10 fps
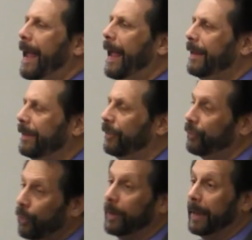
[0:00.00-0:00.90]
and
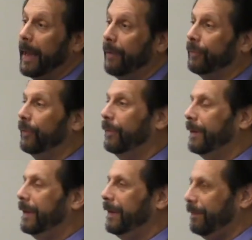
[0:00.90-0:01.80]
shortly
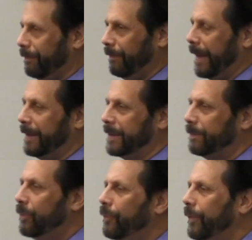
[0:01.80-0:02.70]
after he made
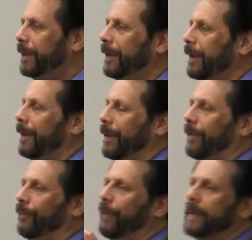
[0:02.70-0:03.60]
this movie,
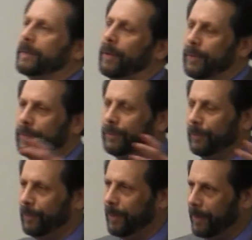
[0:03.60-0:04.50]
the frescoes
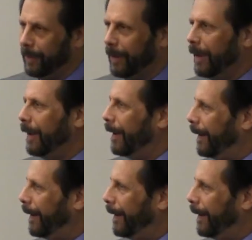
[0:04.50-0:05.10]
were